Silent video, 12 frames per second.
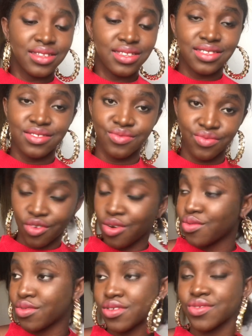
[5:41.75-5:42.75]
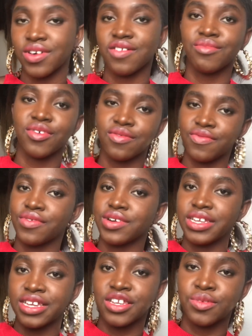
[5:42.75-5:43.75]
It's called Wroclaw, but for
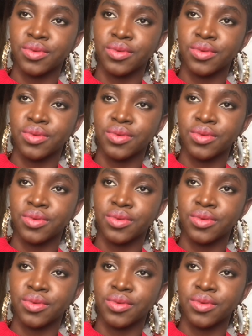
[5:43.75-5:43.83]
English